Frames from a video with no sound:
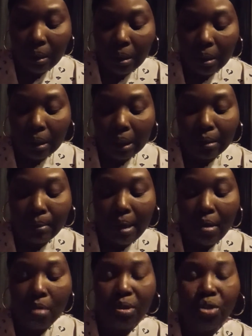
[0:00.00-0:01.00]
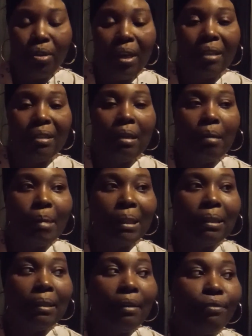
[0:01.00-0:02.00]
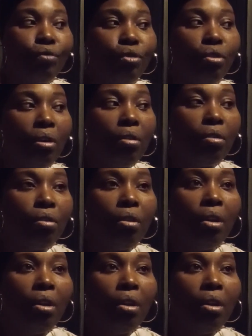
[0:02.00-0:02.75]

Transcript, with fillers: That's why I always try to tell myself, you know,